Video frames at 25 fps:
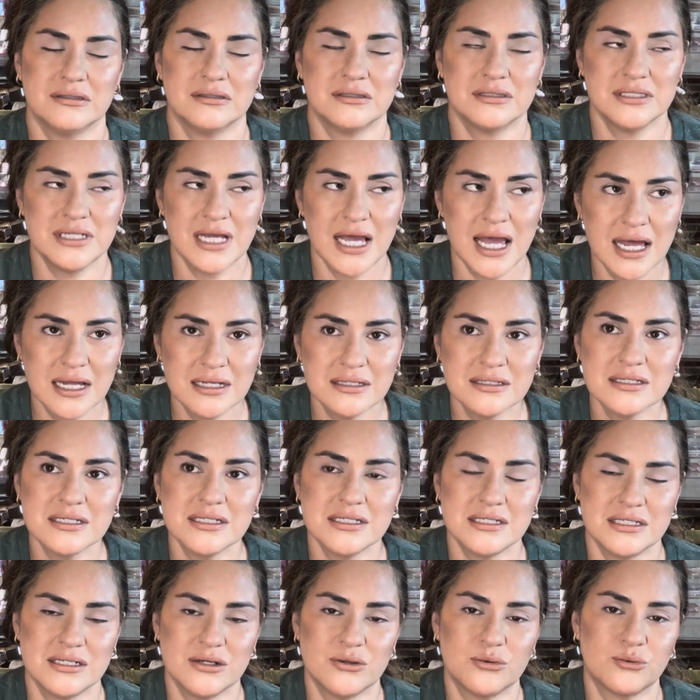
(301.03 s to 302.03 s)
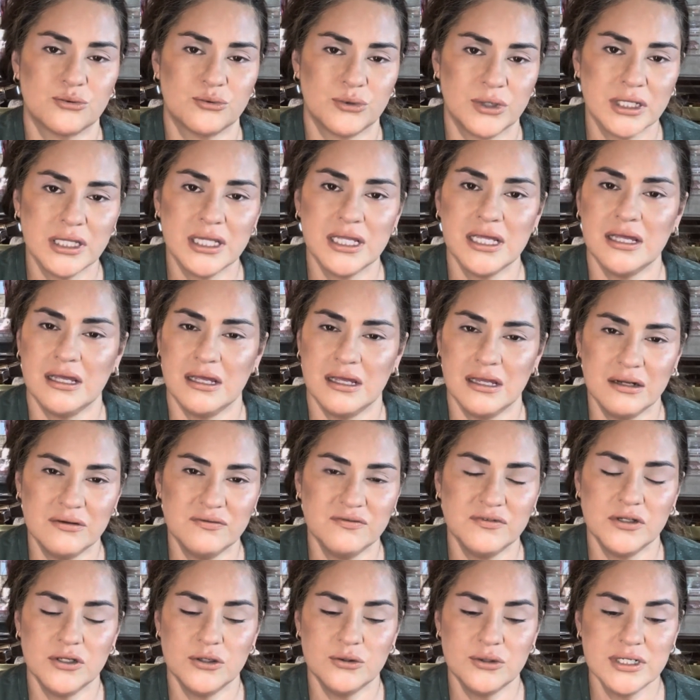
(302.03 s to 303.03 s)
tends to really
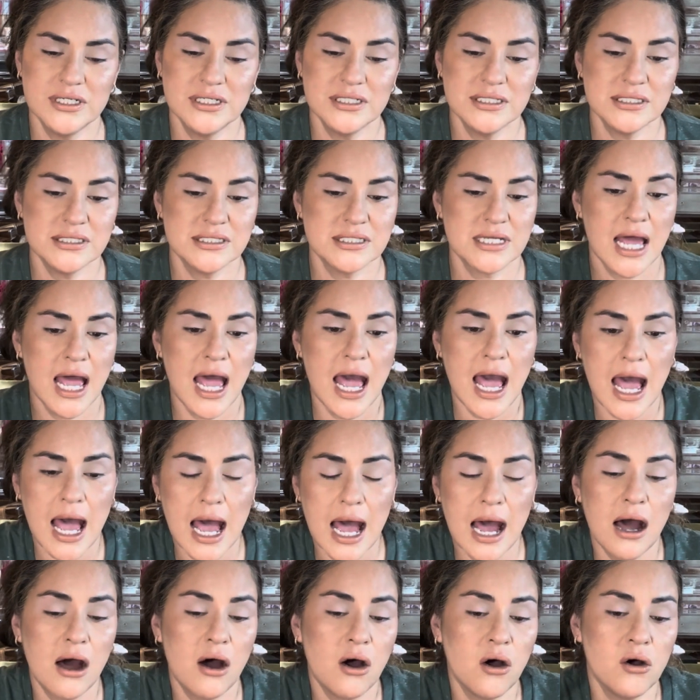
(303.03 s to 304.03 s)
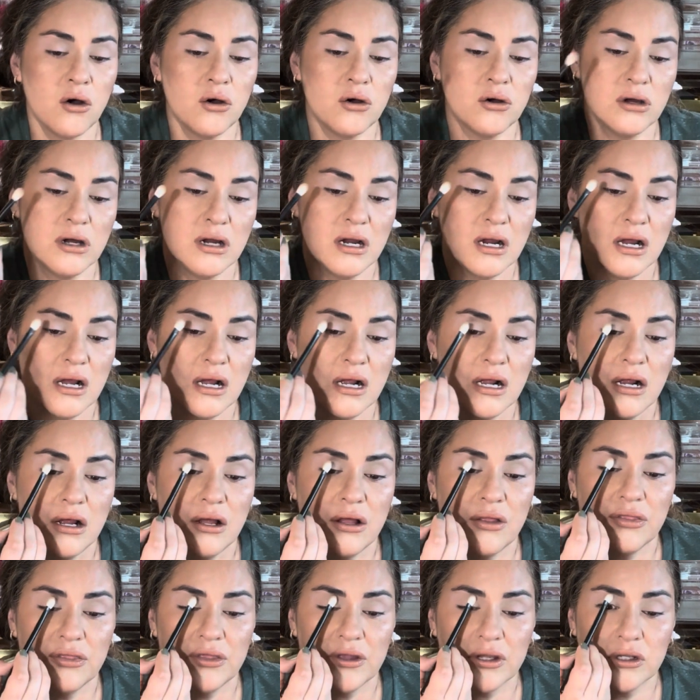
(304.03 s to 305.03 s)
influence how
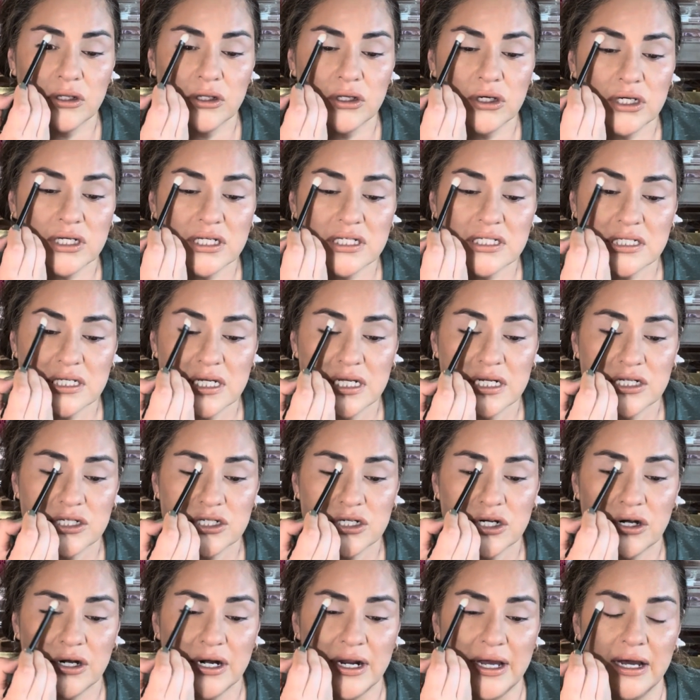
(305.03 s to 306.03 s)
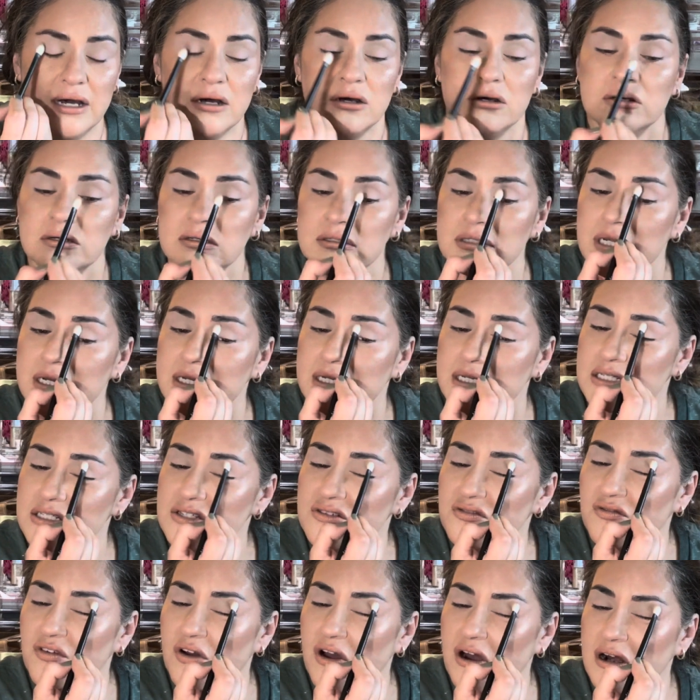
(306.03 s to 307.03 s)
the look is going to turn out like as
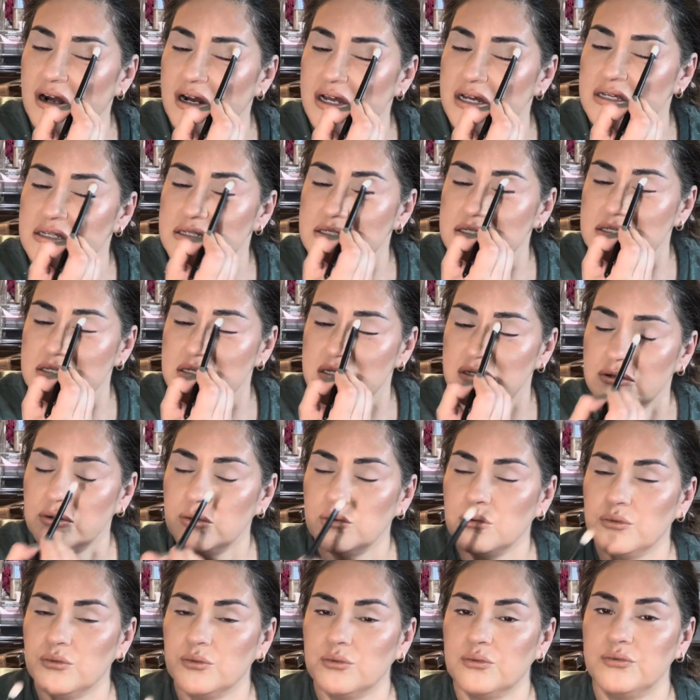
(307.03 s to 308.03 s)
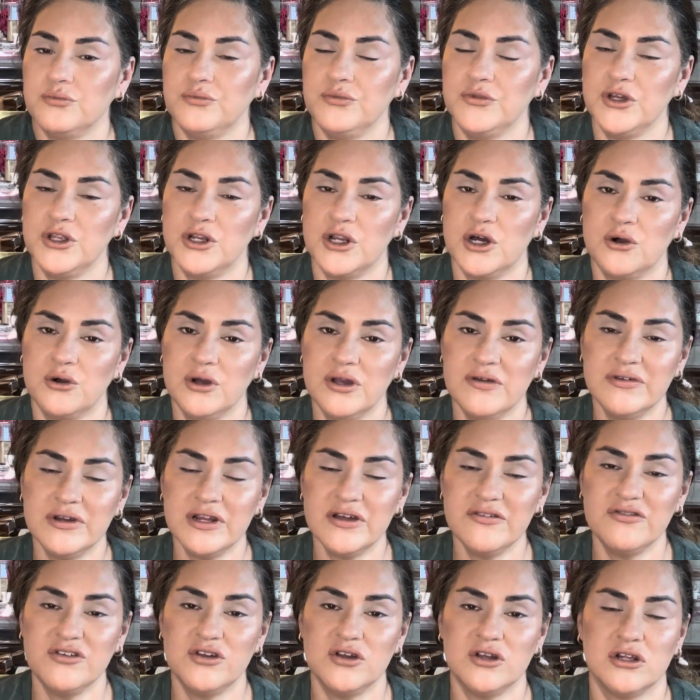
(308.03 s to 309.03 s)
far as you know even
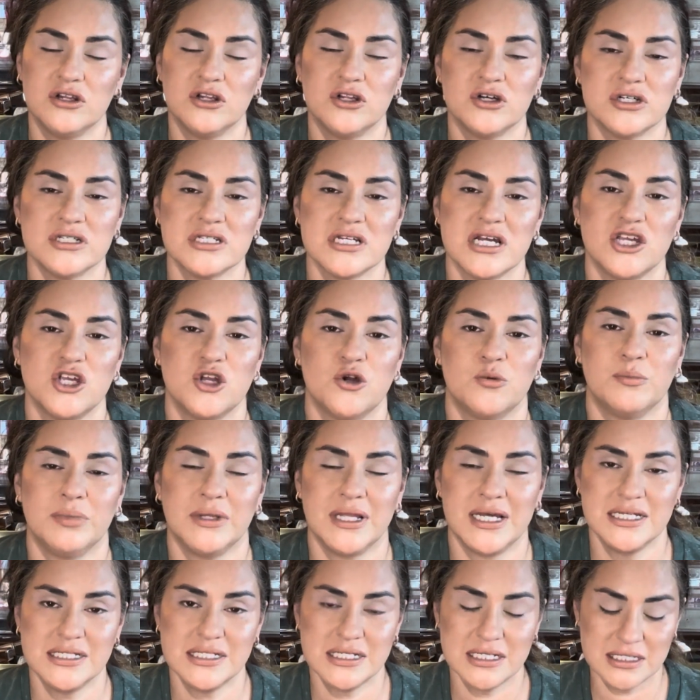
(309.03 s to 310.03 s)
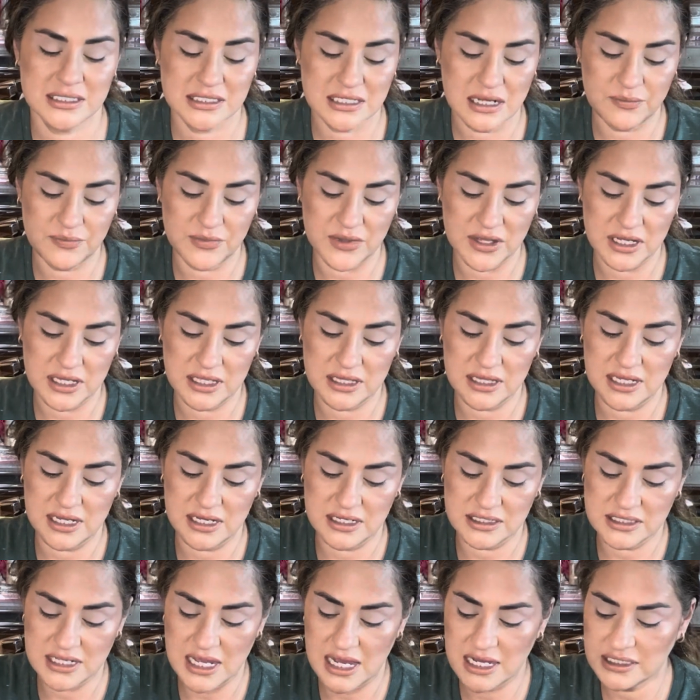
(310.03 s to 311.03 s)
if it looks like you're placing something in the
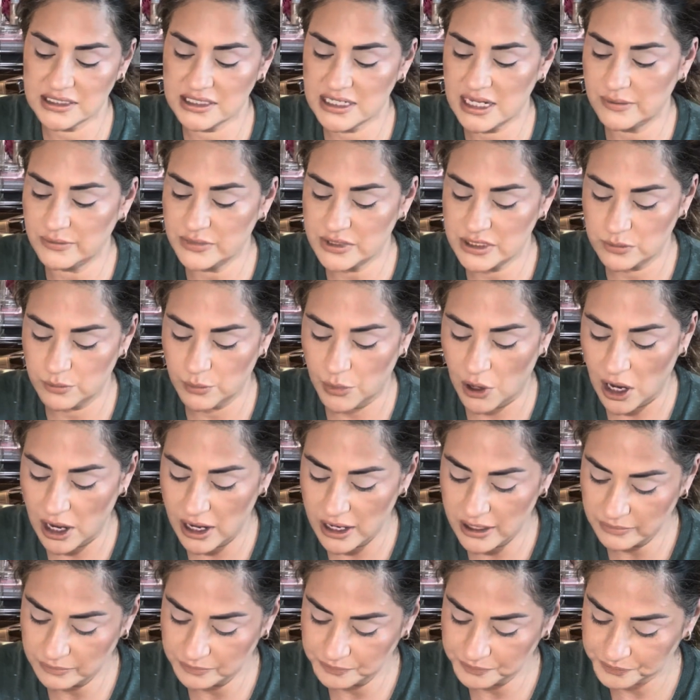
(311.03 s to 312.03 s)
exact same spot